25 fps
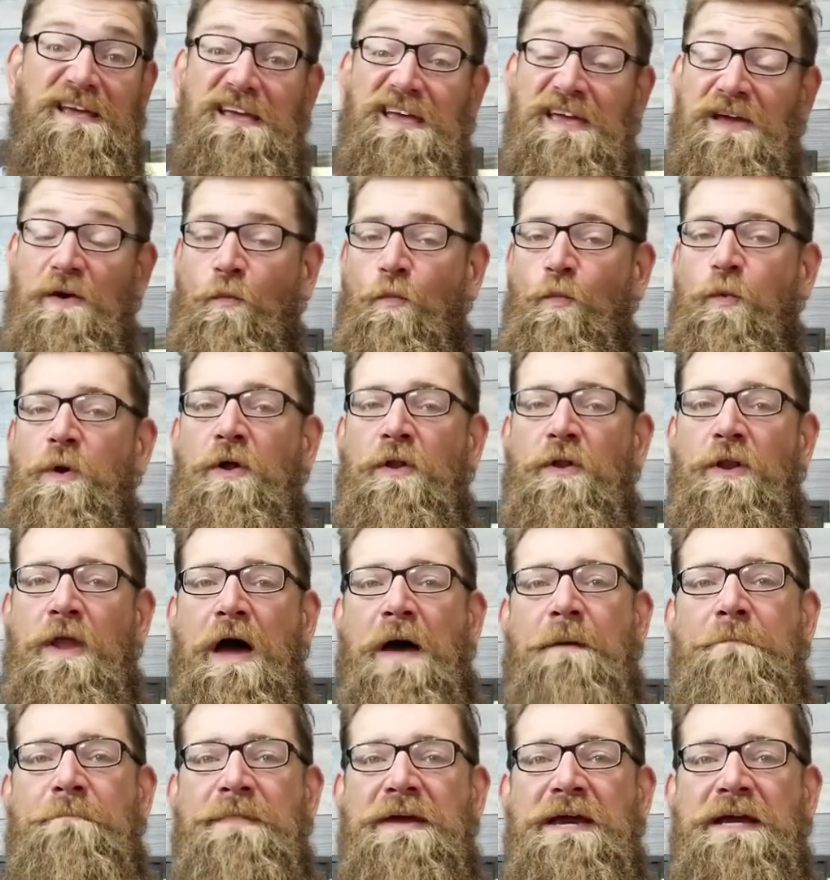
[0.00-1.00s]
It will
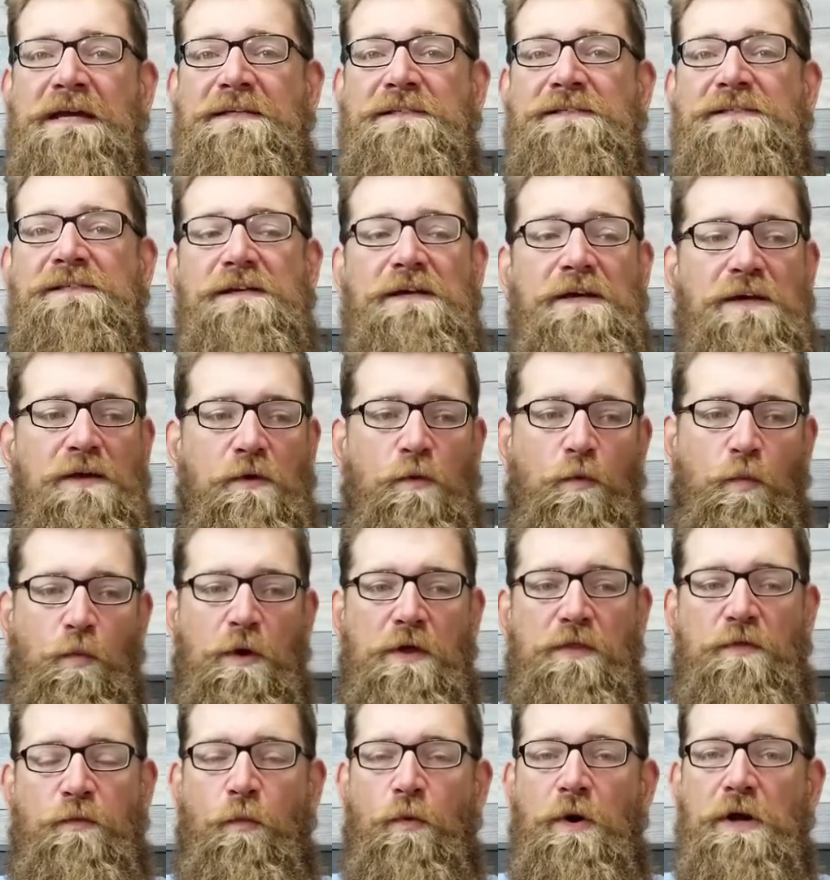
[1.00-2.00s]
not mix
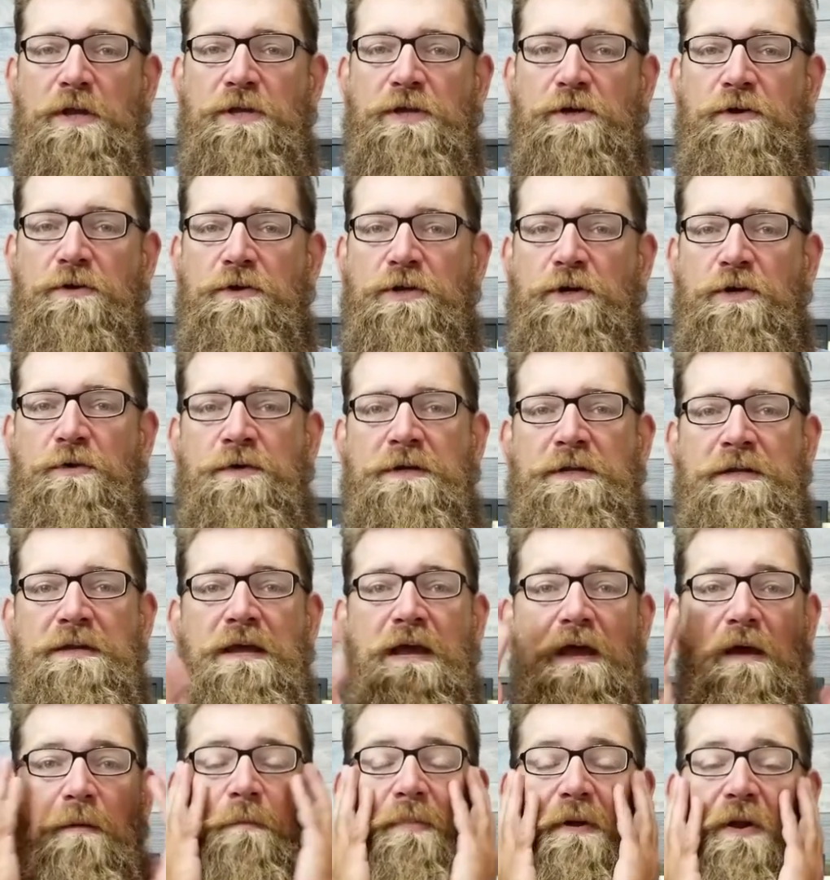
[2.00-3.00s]
with what you're doing,
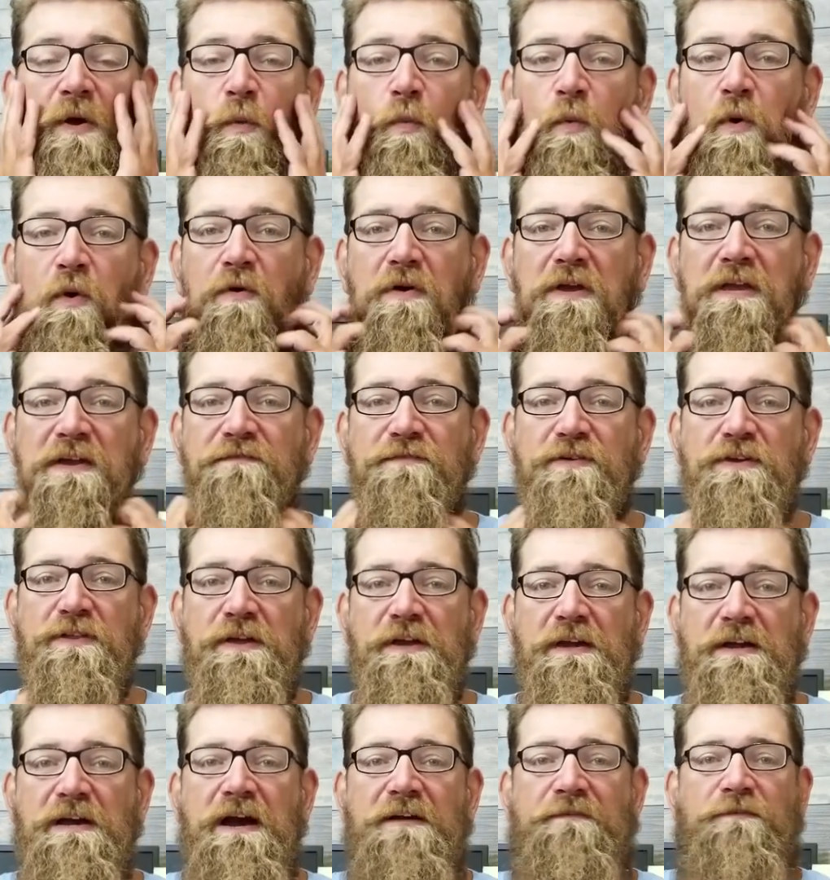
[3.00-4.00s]
but it will give you
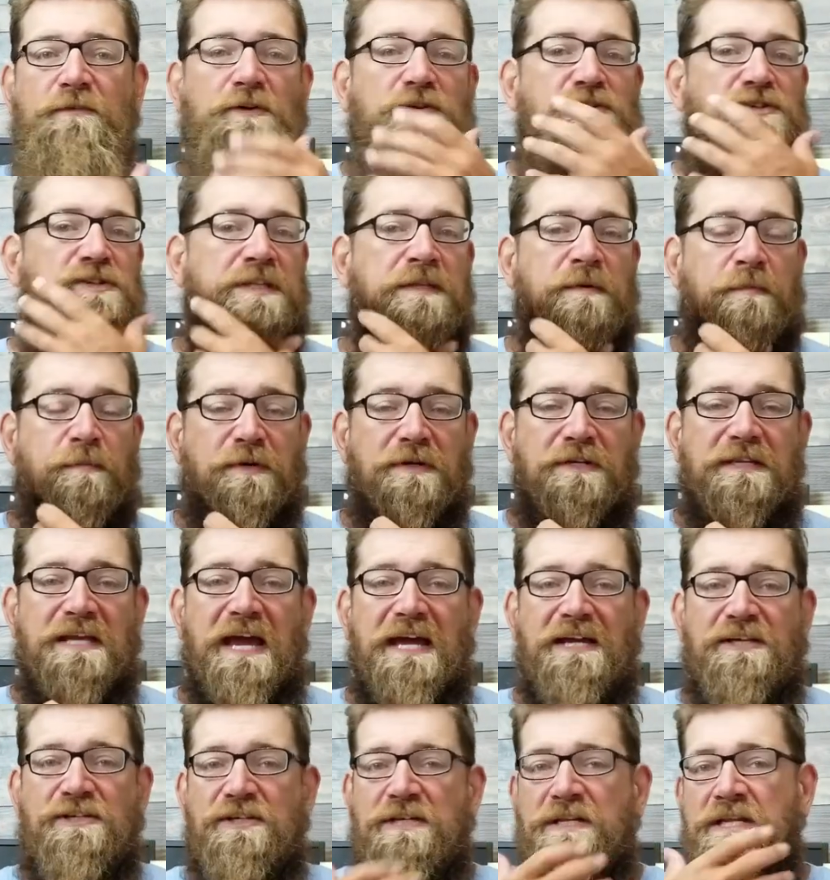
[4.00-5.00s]
the coverage and the
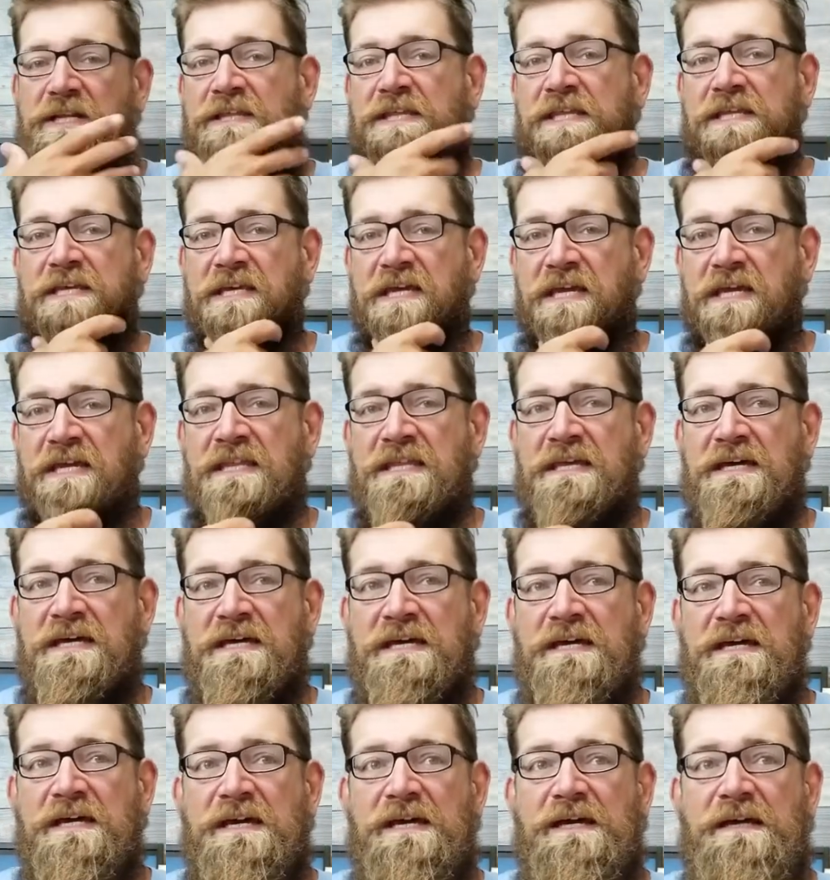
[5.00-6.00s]
protection and
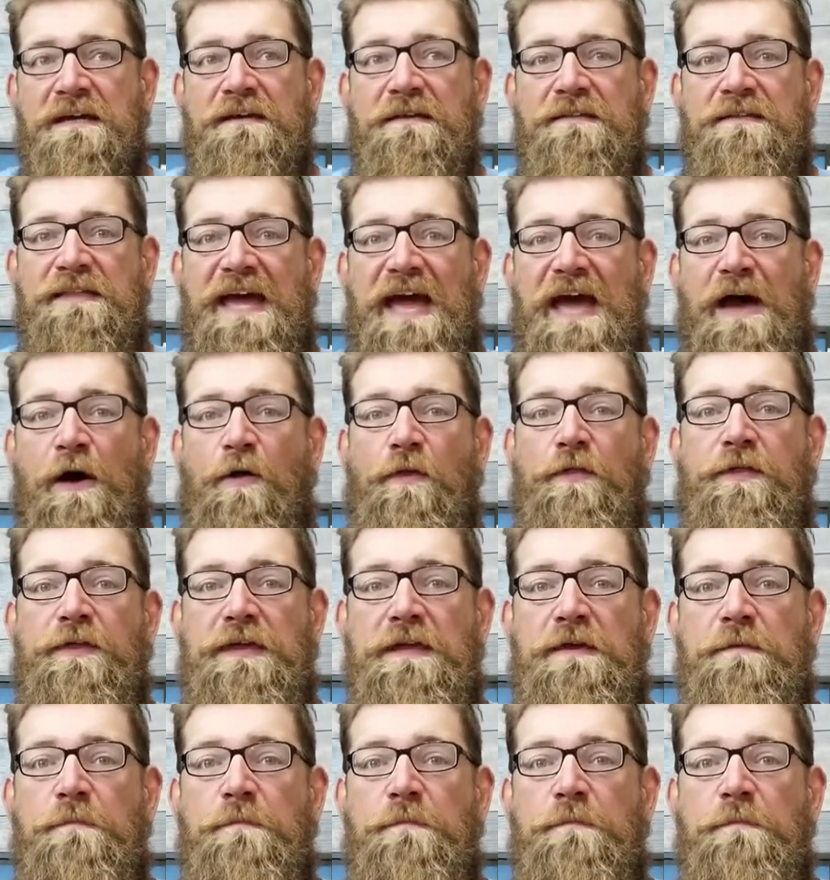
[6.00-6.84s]
the healthy